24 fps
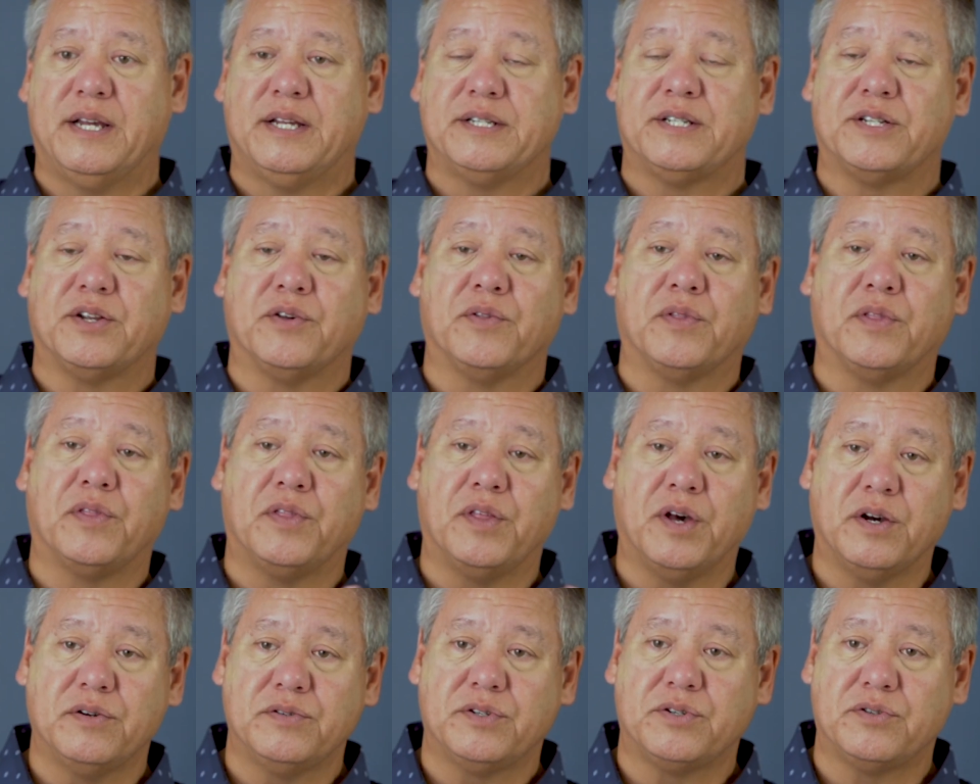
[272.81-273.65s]
So
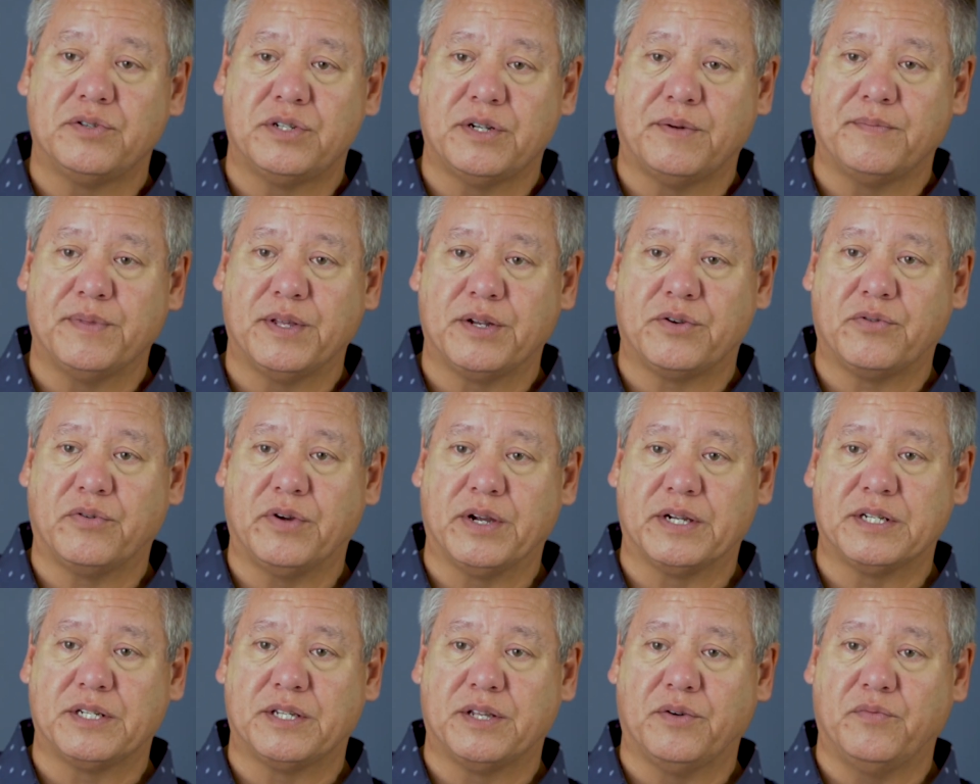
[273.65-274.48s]
those are some of the
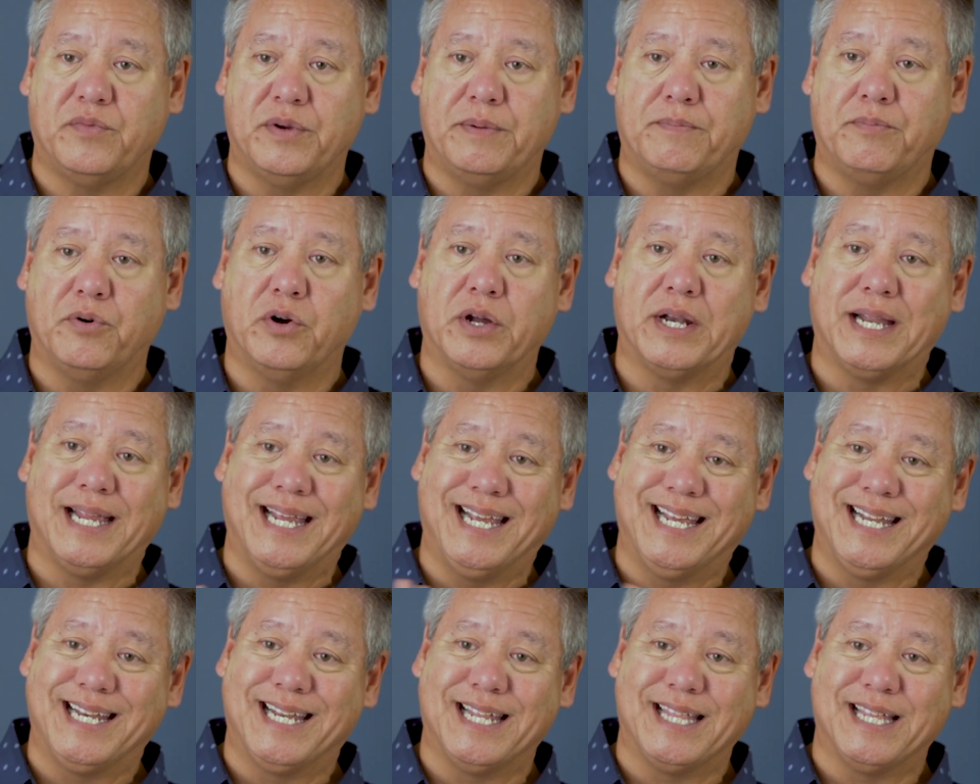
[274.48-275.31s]
tricks that we put
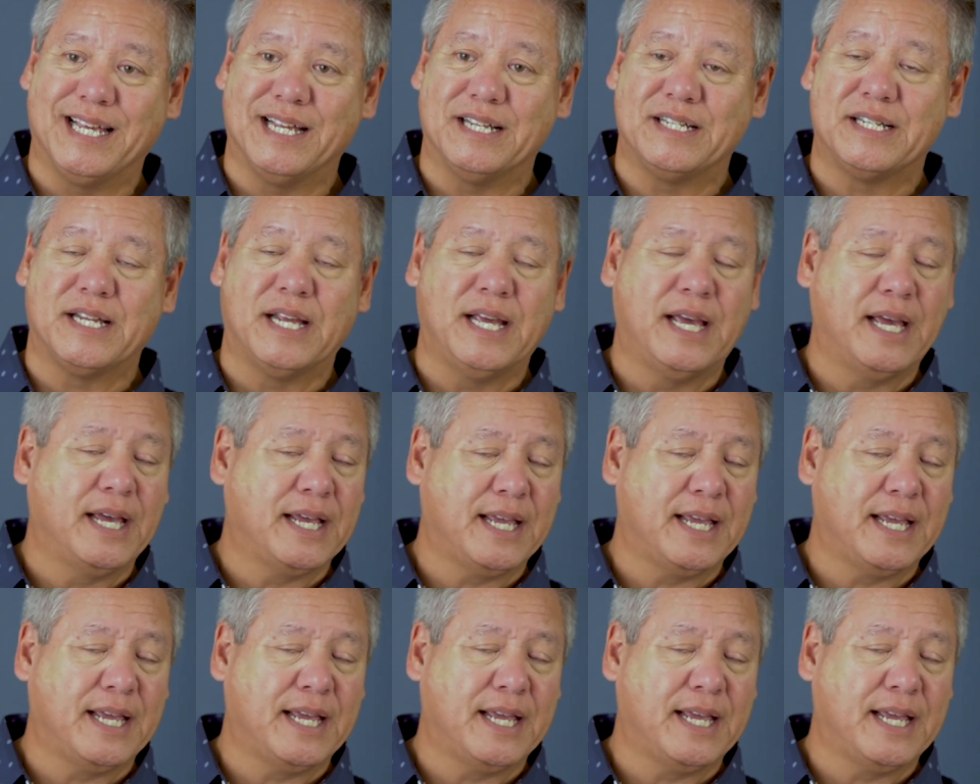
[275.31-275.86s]
into this.